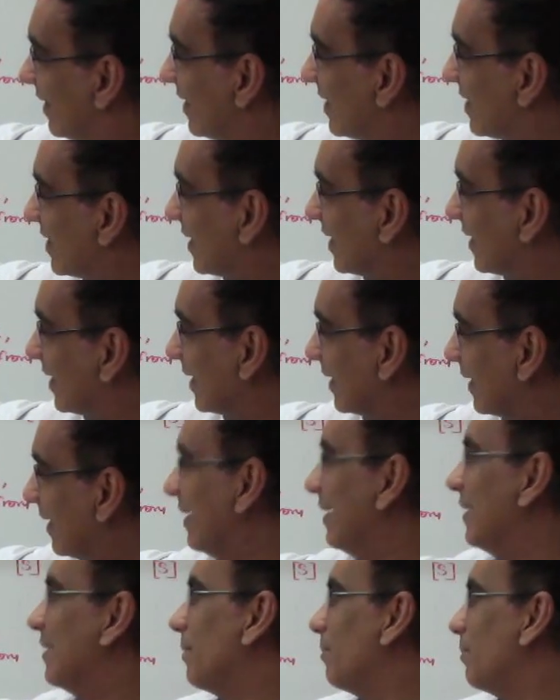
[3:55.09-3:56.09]
is,
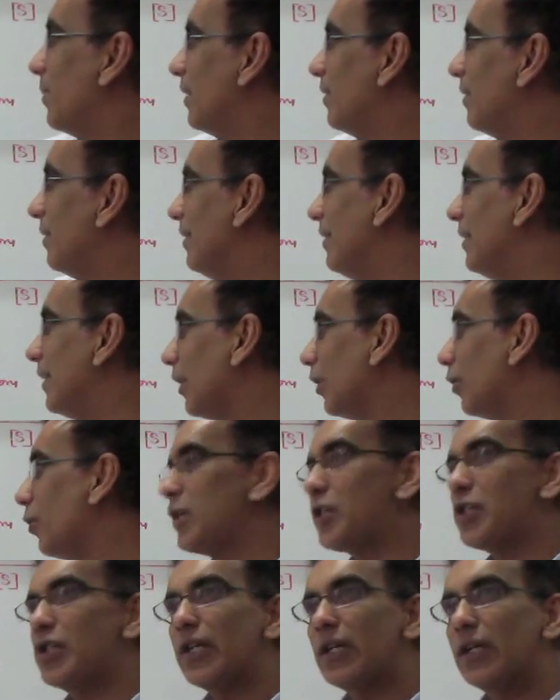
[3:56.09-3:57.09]
is a bit
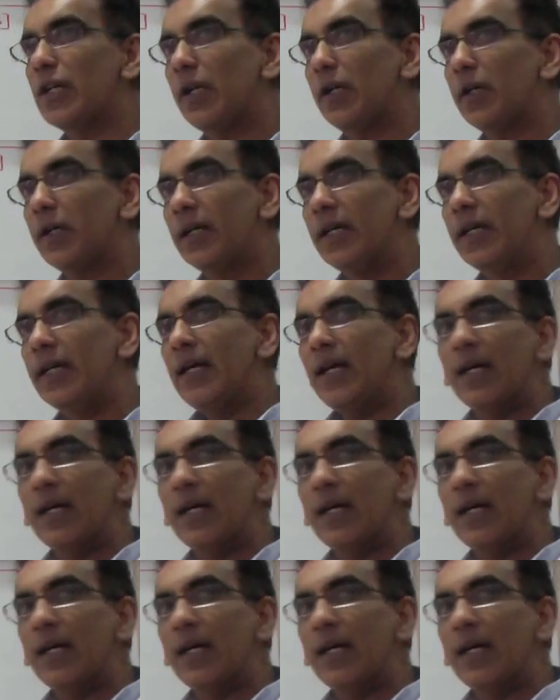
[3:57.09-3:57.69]
yellowish in color,